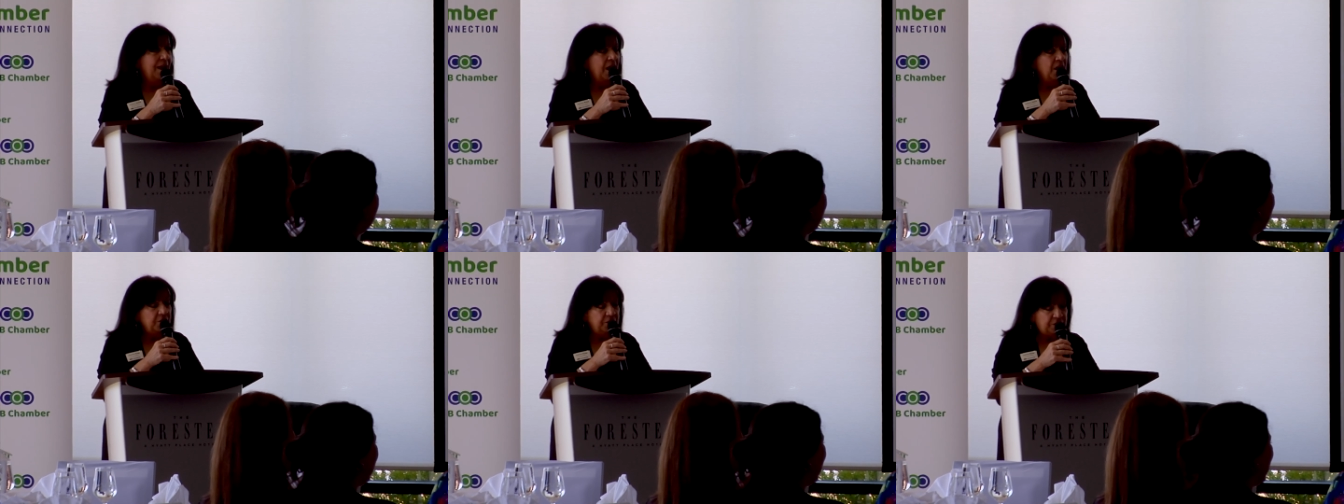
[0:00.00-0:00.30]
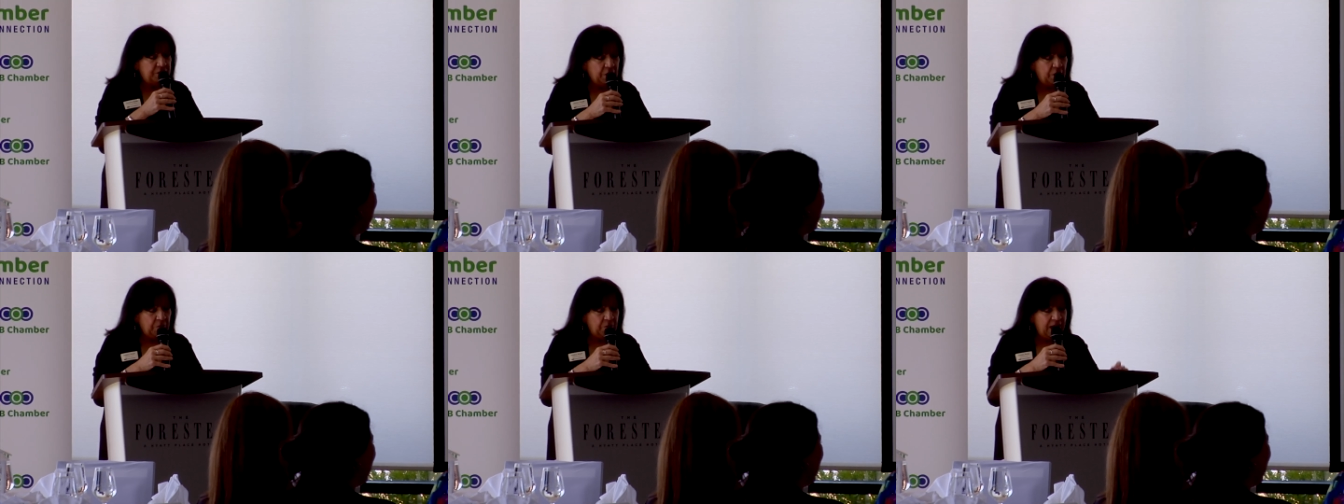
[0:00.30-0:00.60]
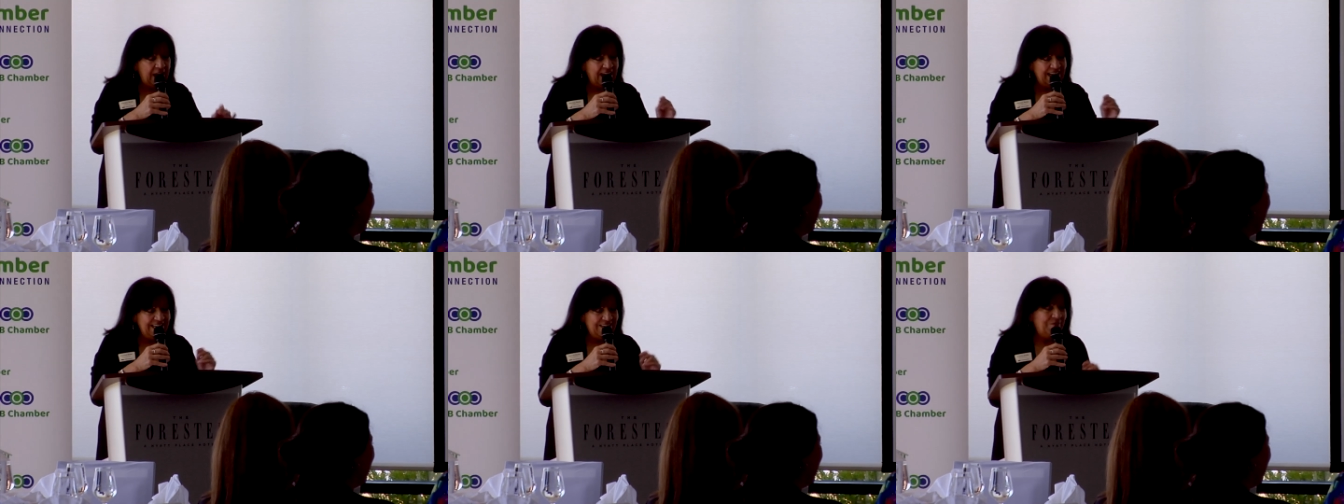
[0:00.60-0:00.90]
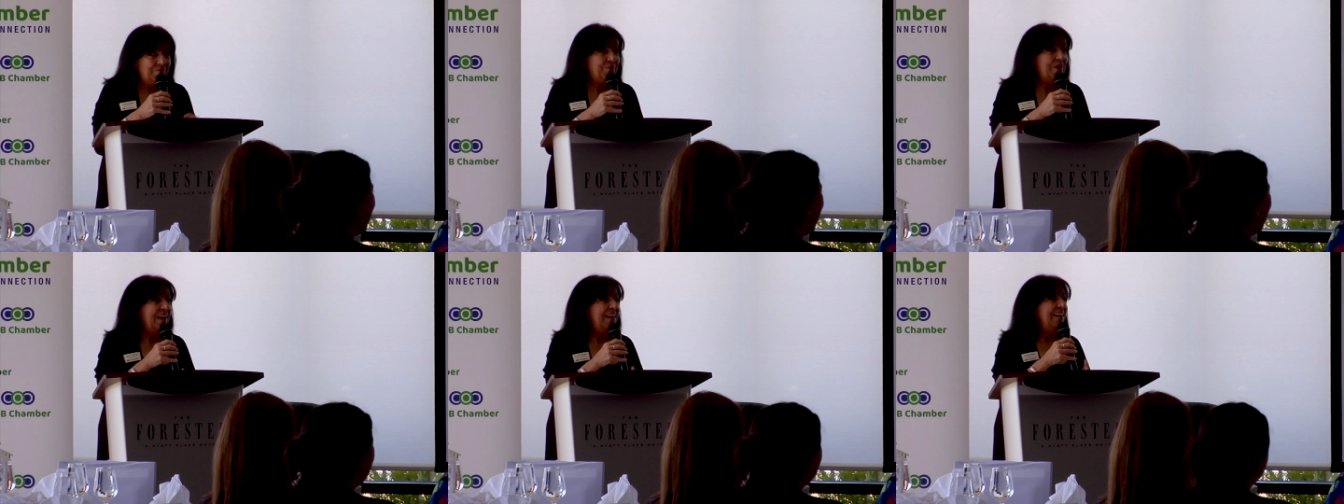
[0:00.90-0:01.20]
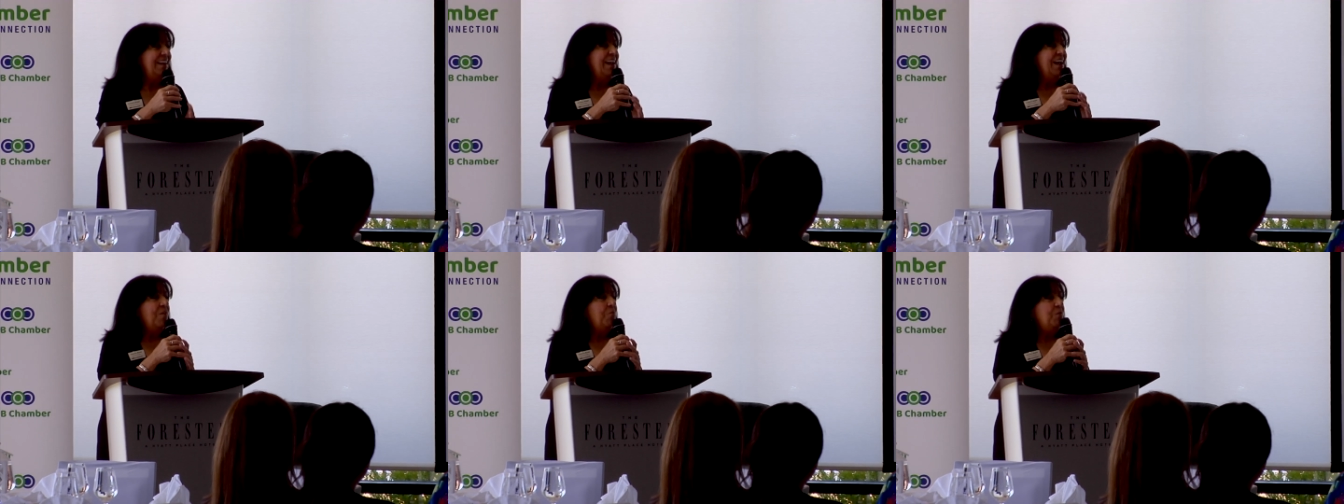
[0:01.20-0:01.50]
So at any rate,
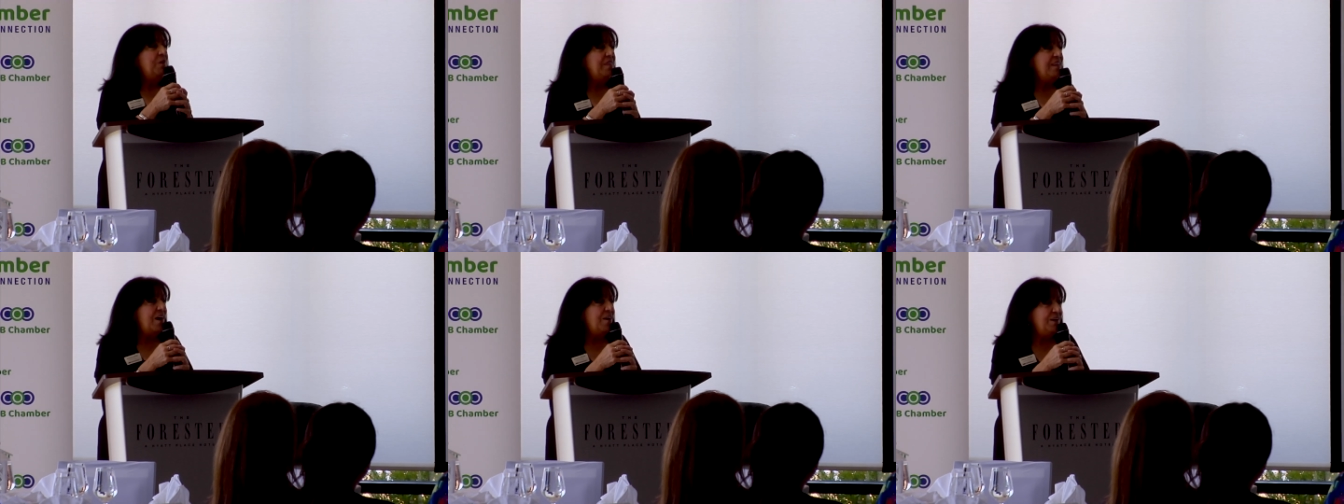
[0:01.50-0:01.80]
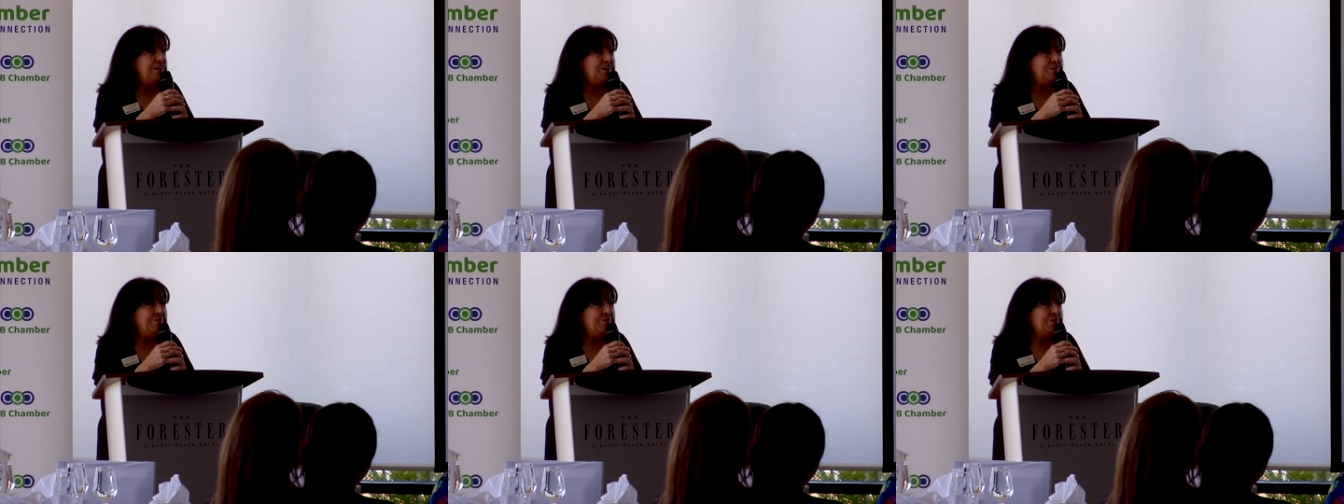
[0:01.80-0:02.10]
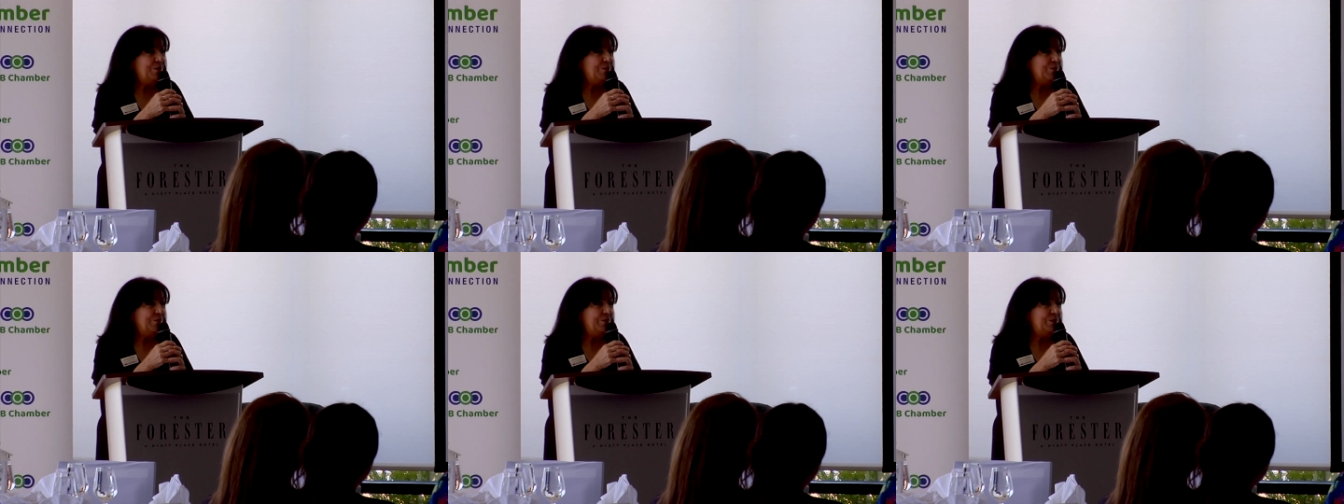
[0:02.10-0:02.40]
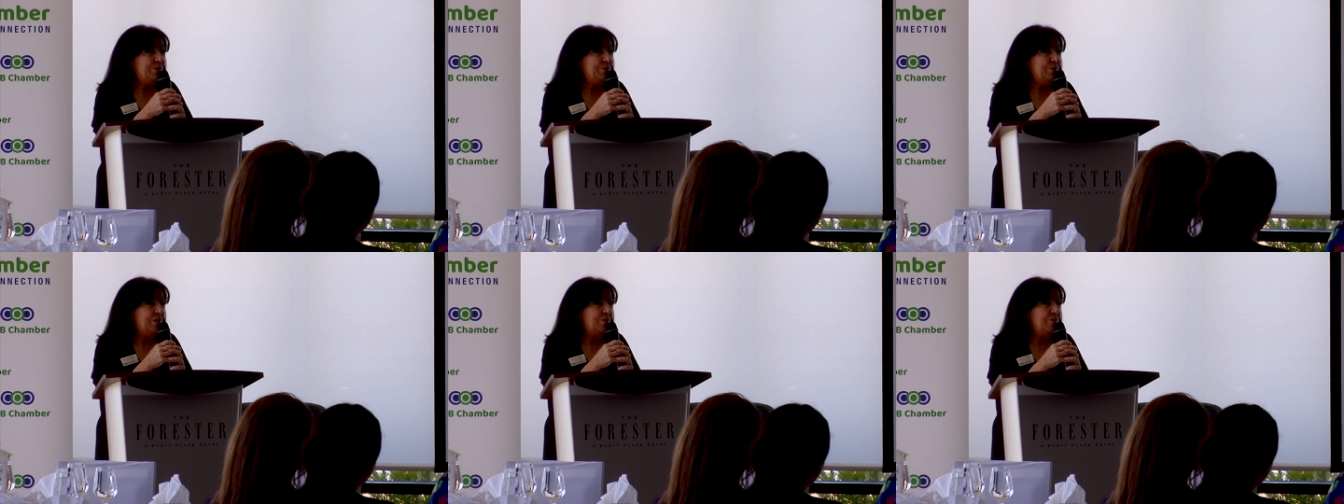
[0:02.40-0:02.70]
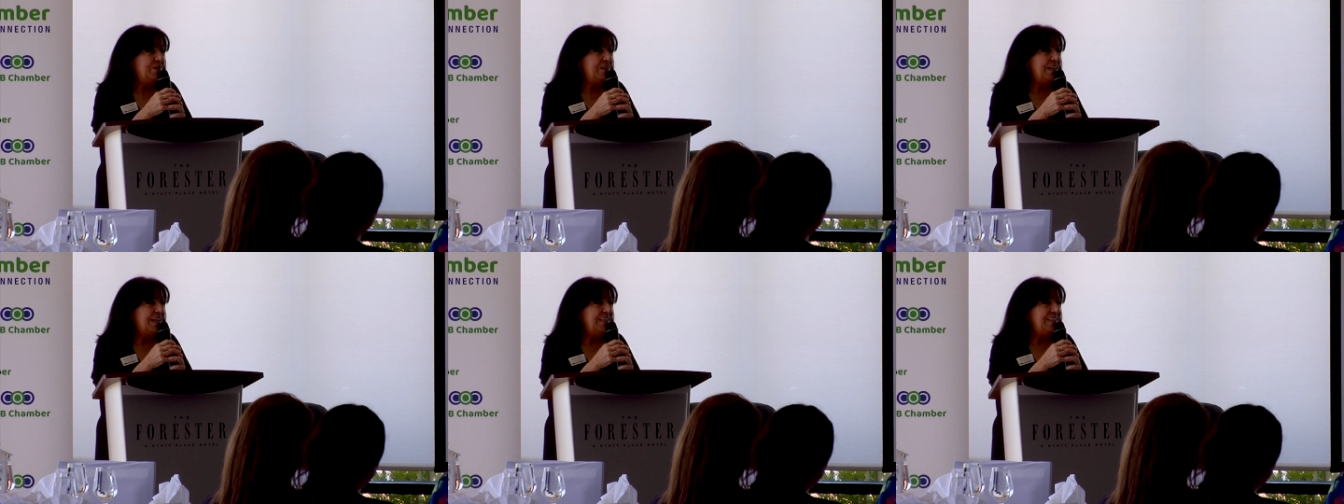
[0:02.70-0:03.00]
without any further ado, I
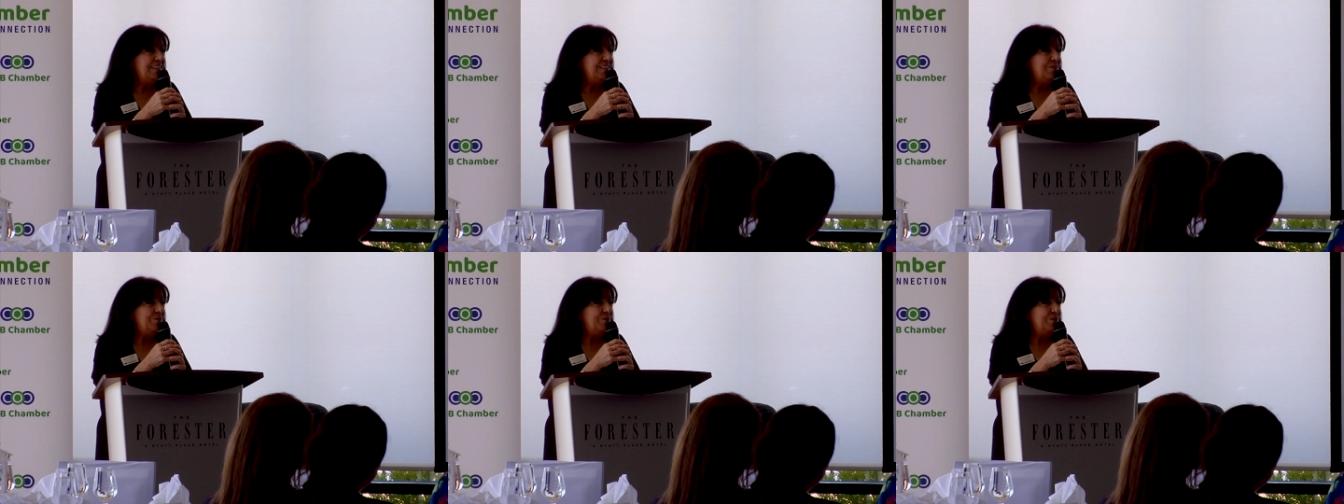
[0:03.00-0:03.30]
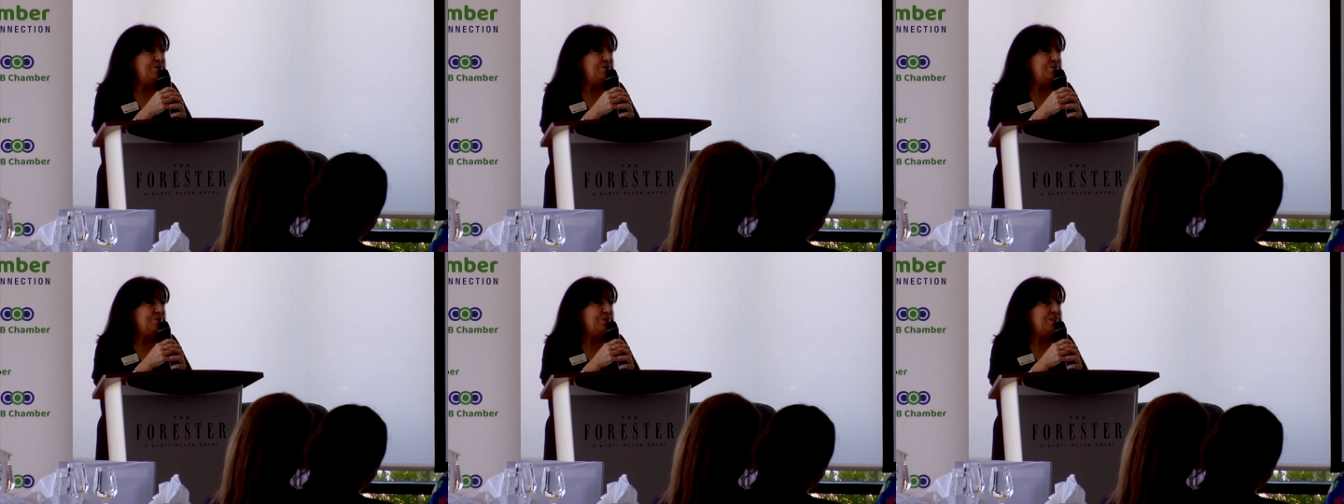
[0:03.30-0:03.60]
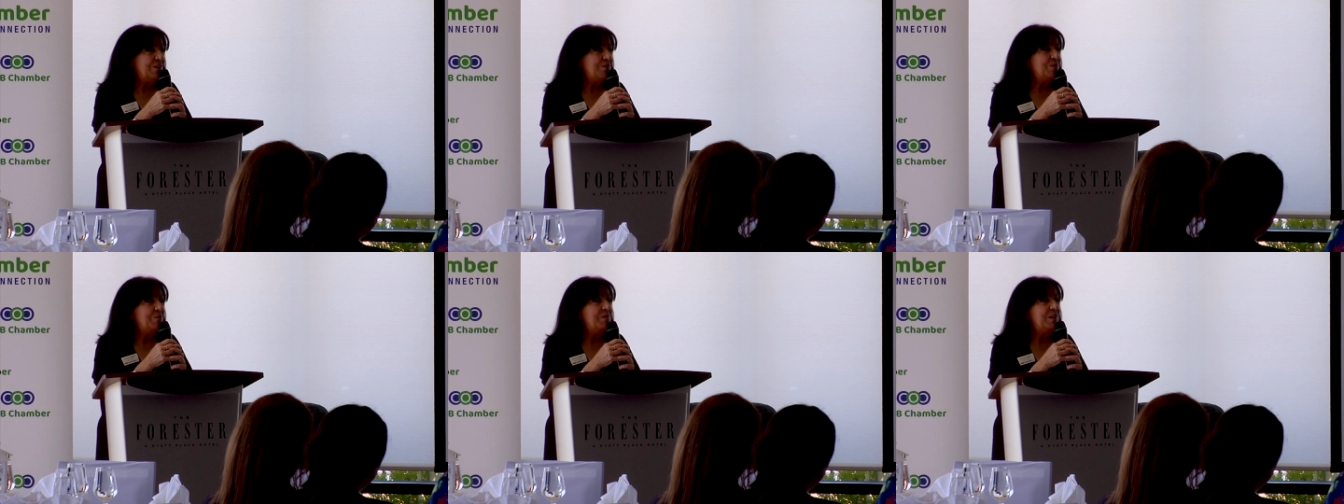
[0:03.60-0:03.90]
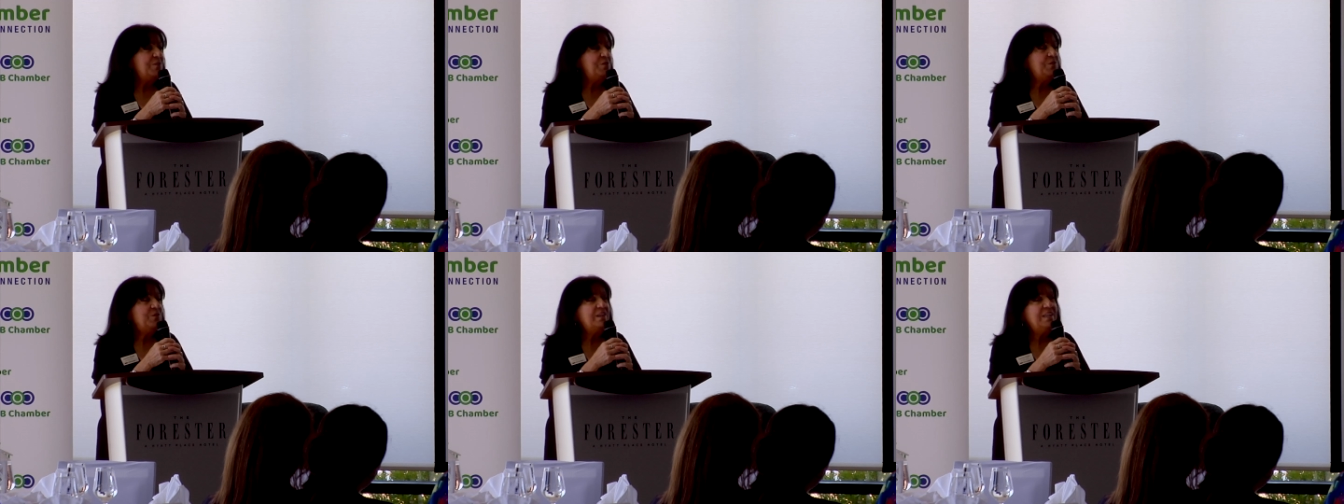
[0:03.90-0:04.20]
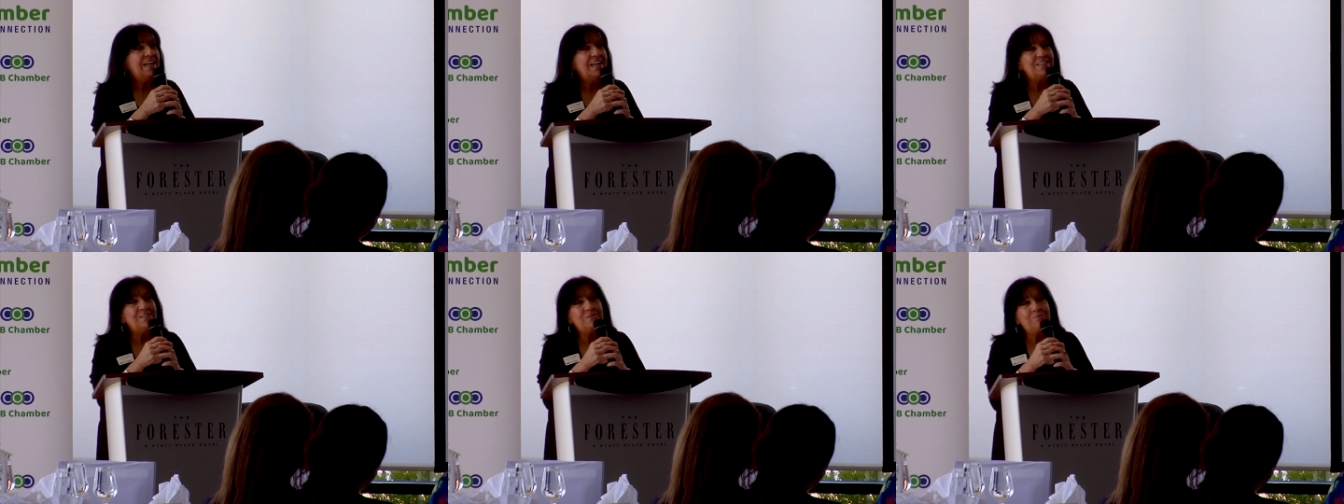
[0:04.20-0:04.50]
would like to introduce our special
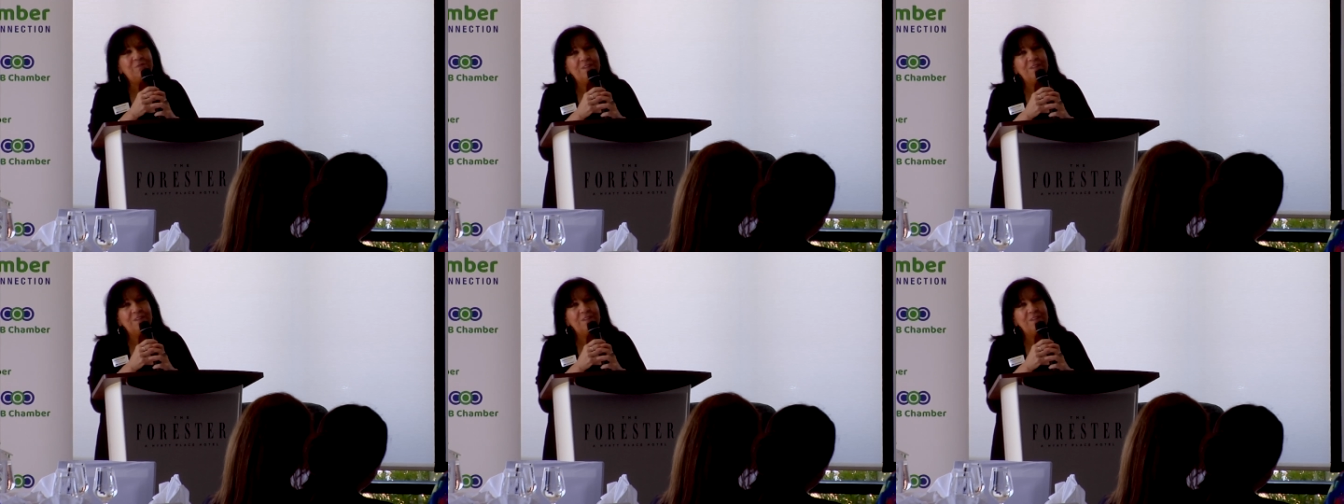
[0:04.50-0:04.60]
guest.